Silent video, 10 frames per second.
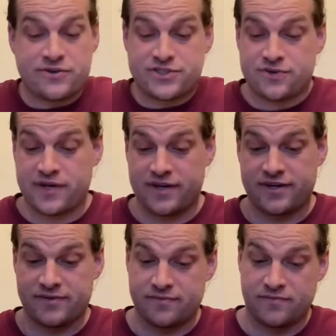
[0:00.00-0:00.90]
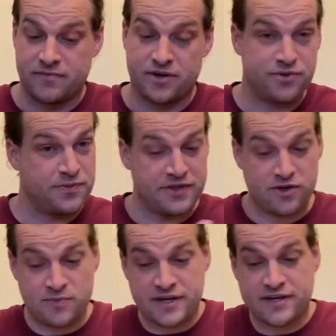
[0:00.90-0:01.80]
So bear with me a little
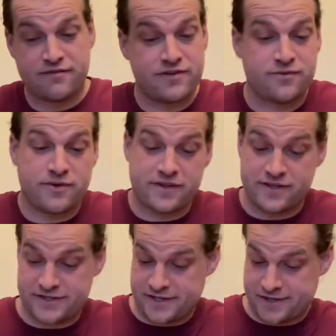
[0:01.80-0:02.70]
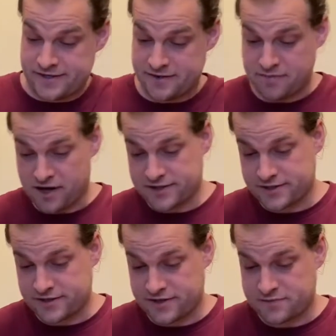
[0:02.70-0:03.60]
bit. Never done one of these
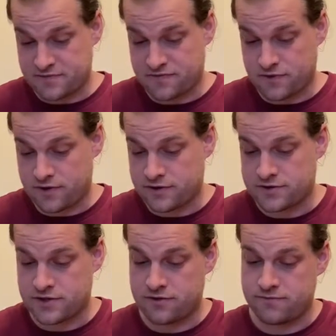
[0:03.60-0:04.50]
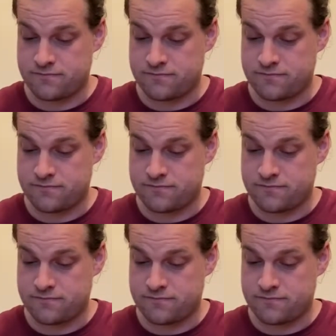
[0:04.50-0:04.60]
unboxing things before, so.